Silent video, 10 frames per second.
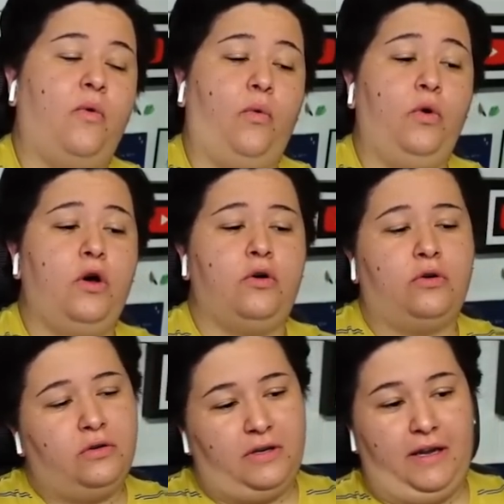Woo!
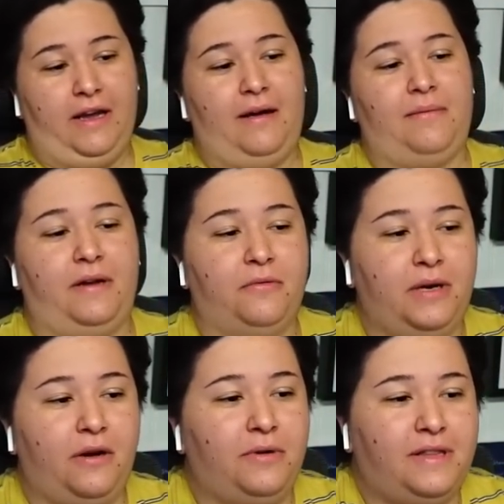Yep, here we
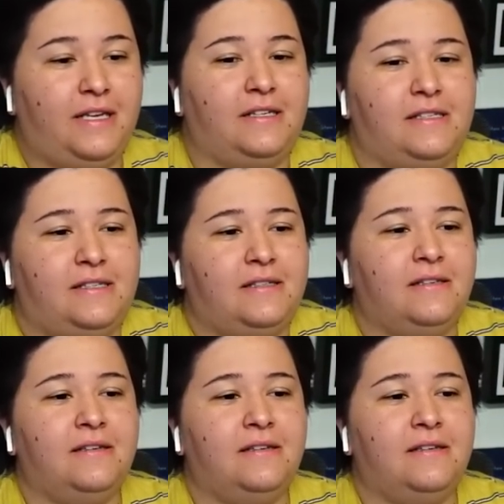go with this.